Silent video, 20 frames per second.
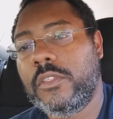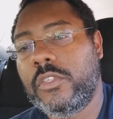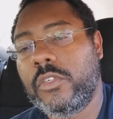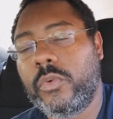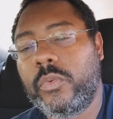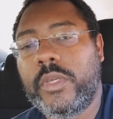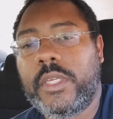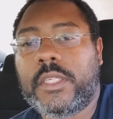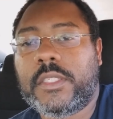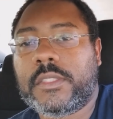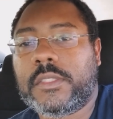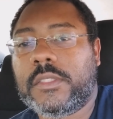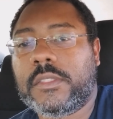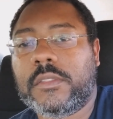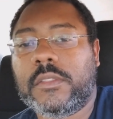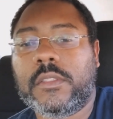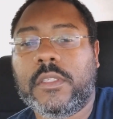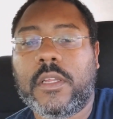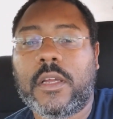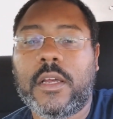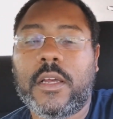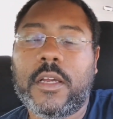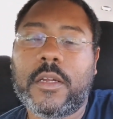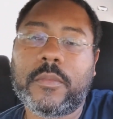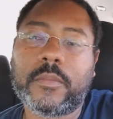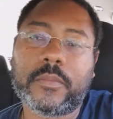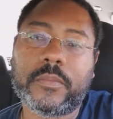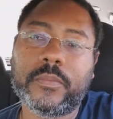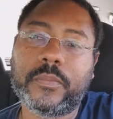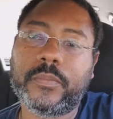weeks.
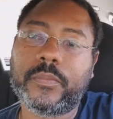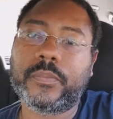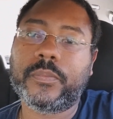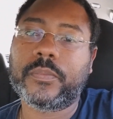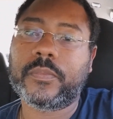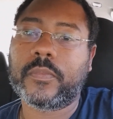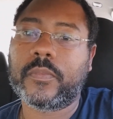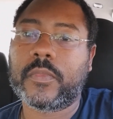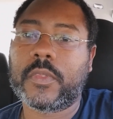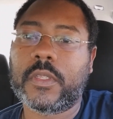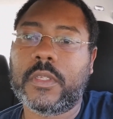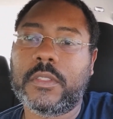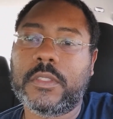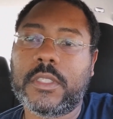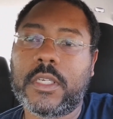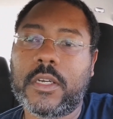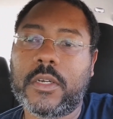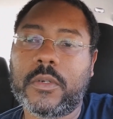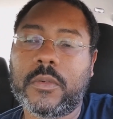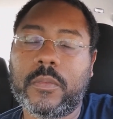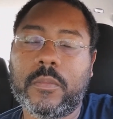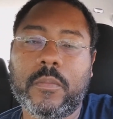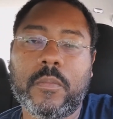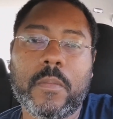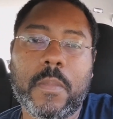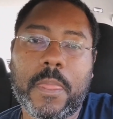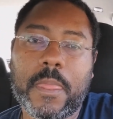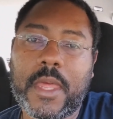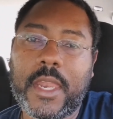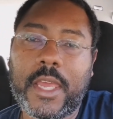So,
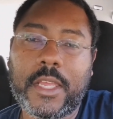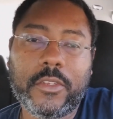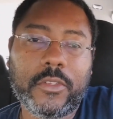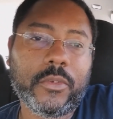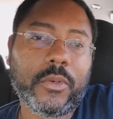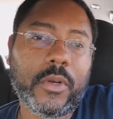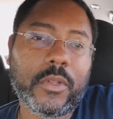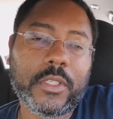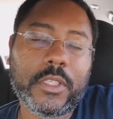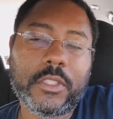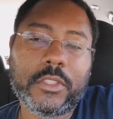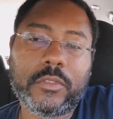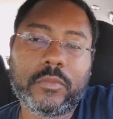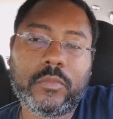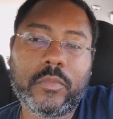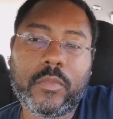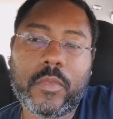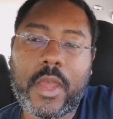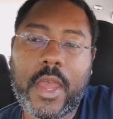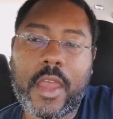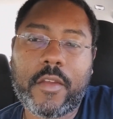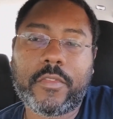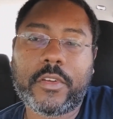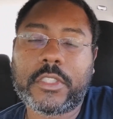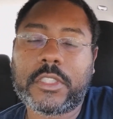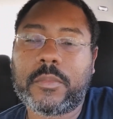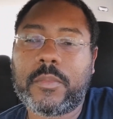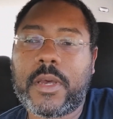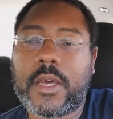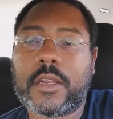and I do only
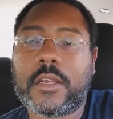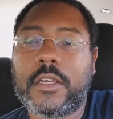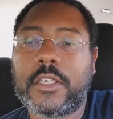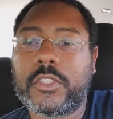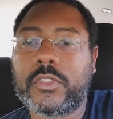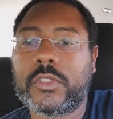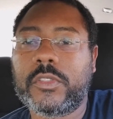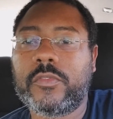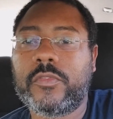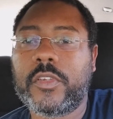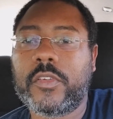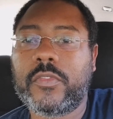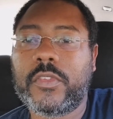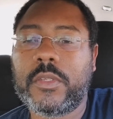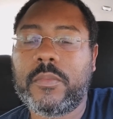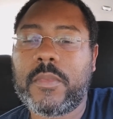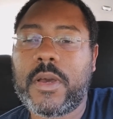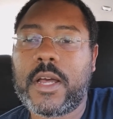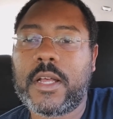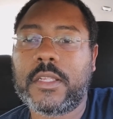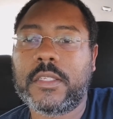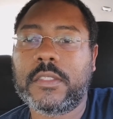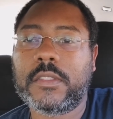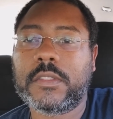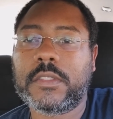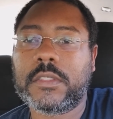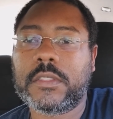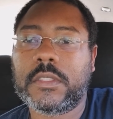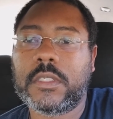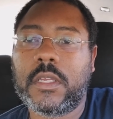average about 150
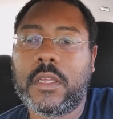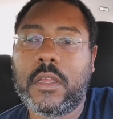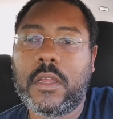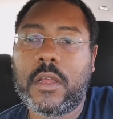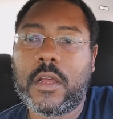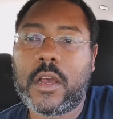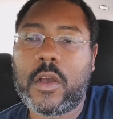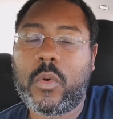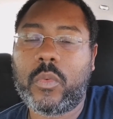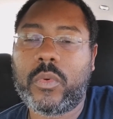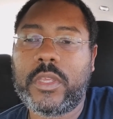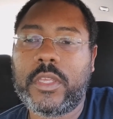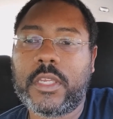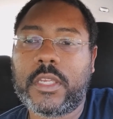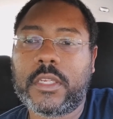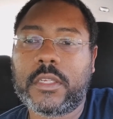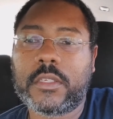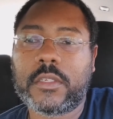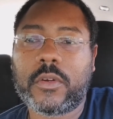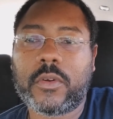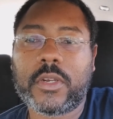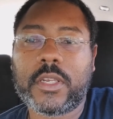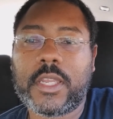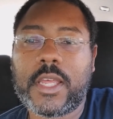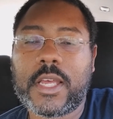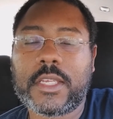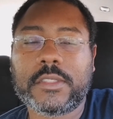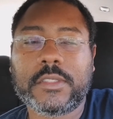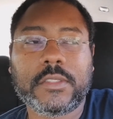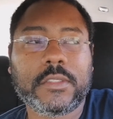miles a week or
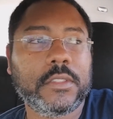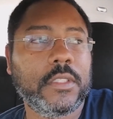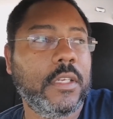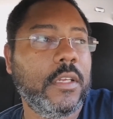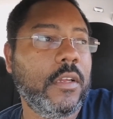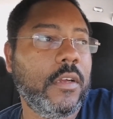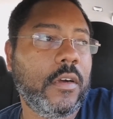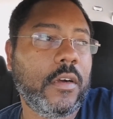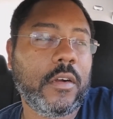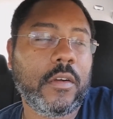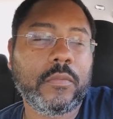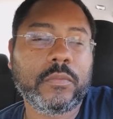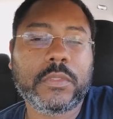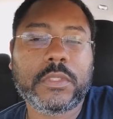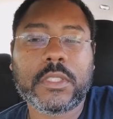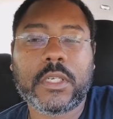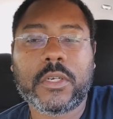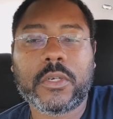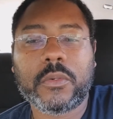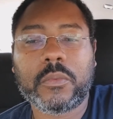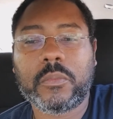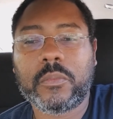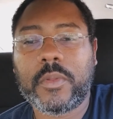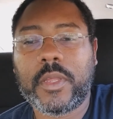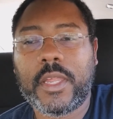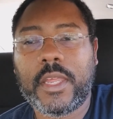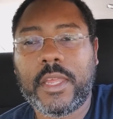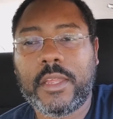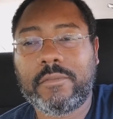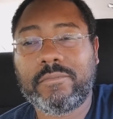less. So
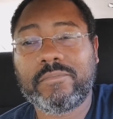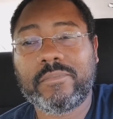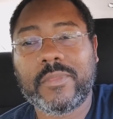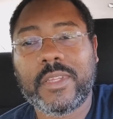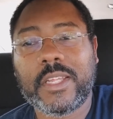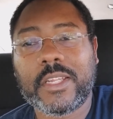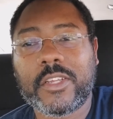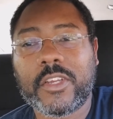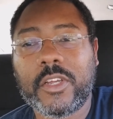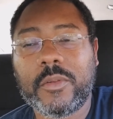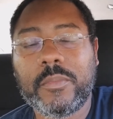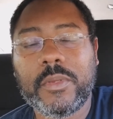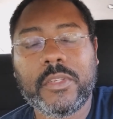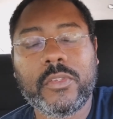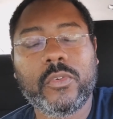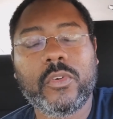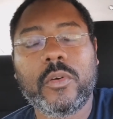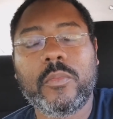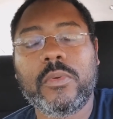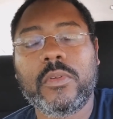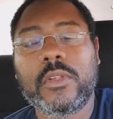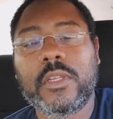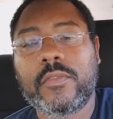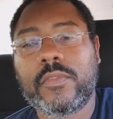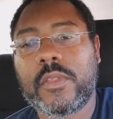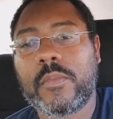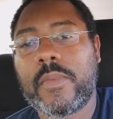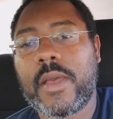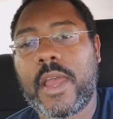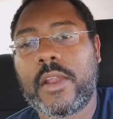it could be doable if
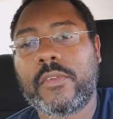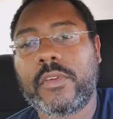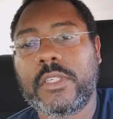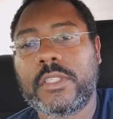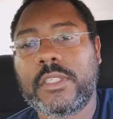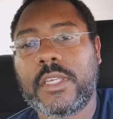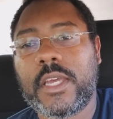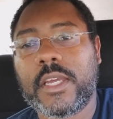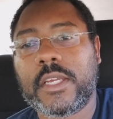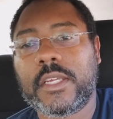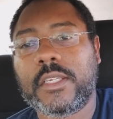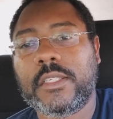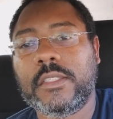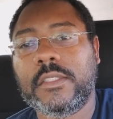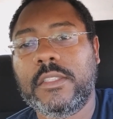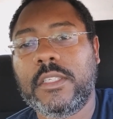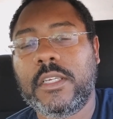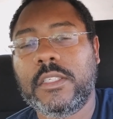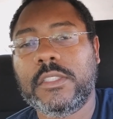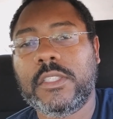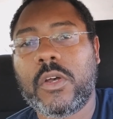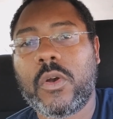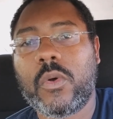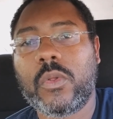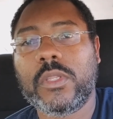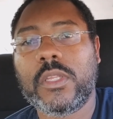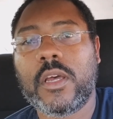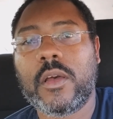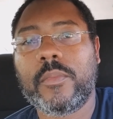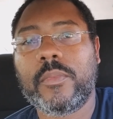the battery tech does
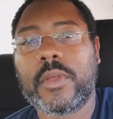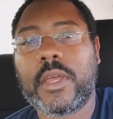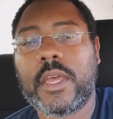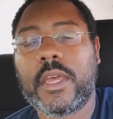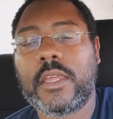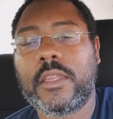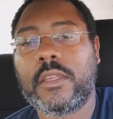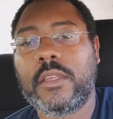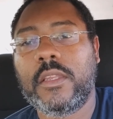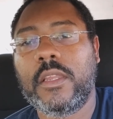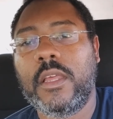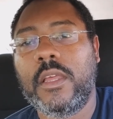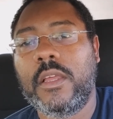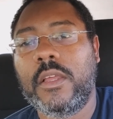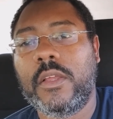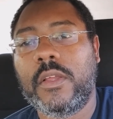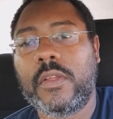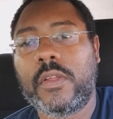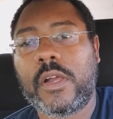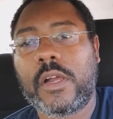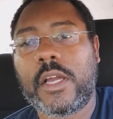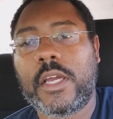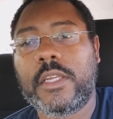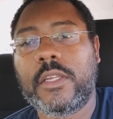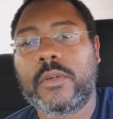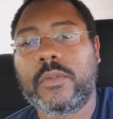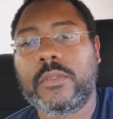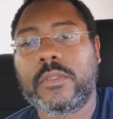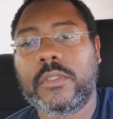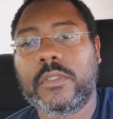hold up and I
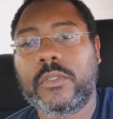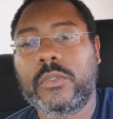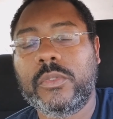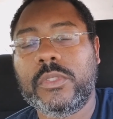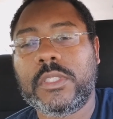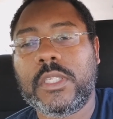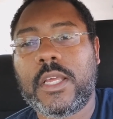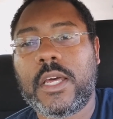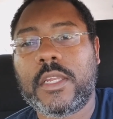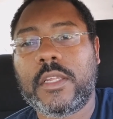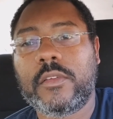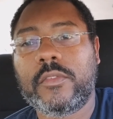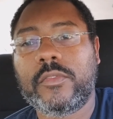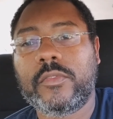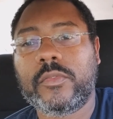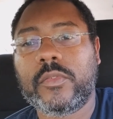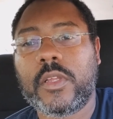don't lose a lot of